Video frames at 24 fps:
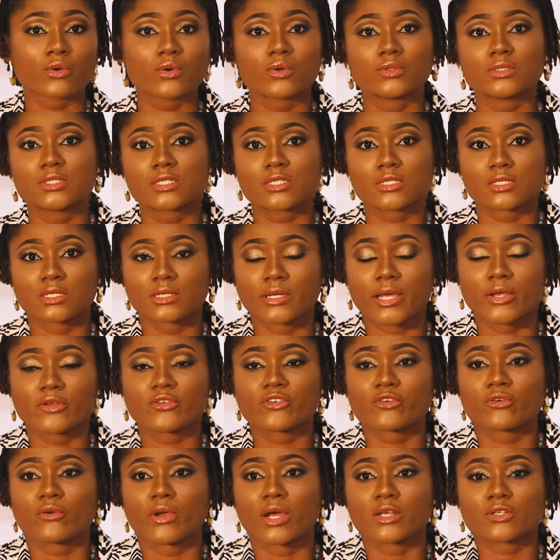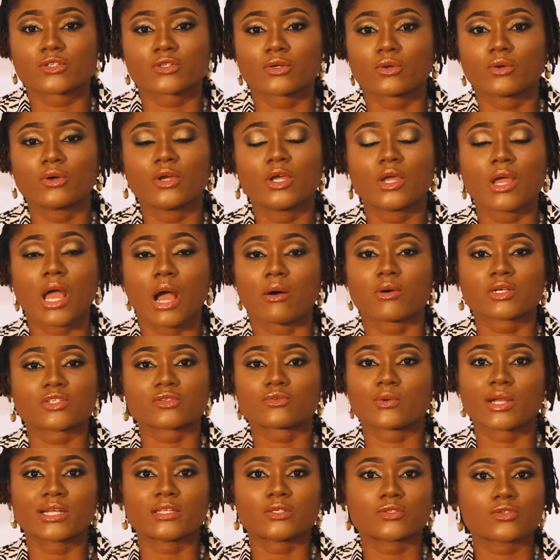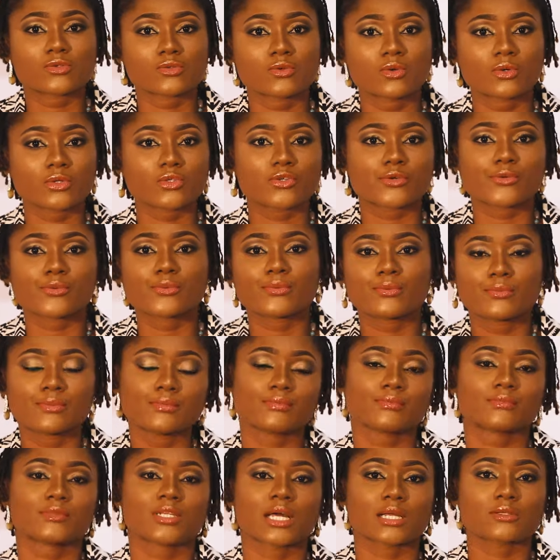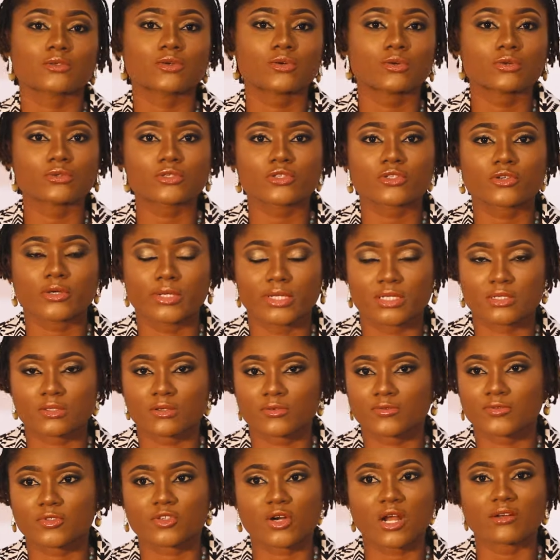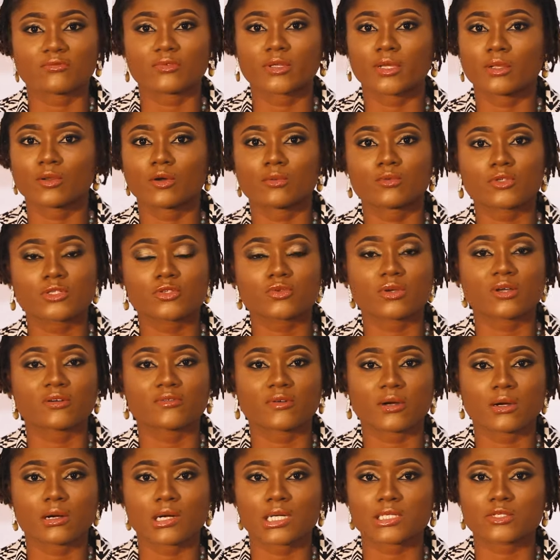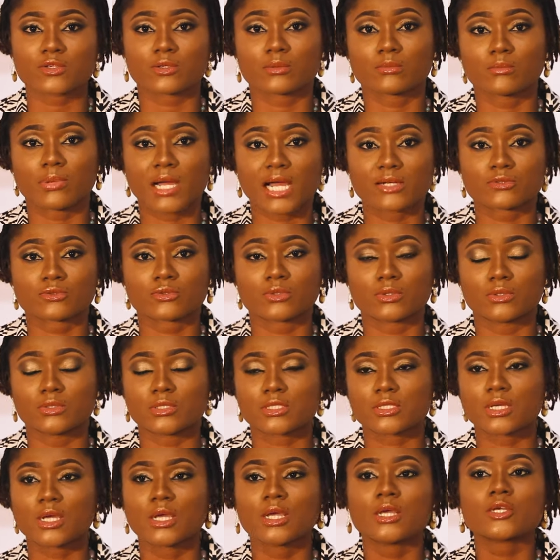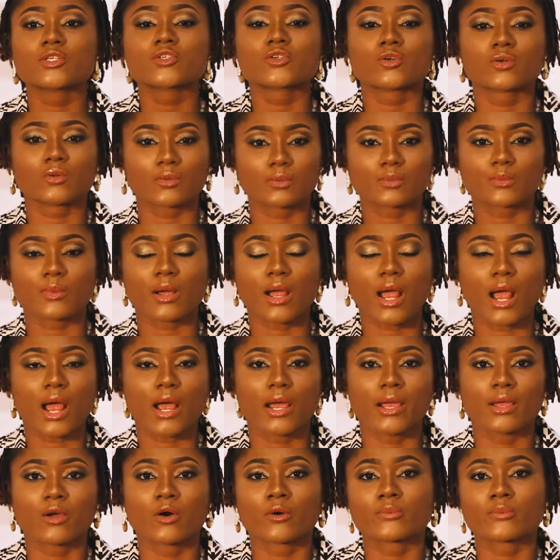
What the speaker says: roads in Nigeria. So I wasn't ready to go through that whole stress of traveling almost 12 hours on bad roads. So I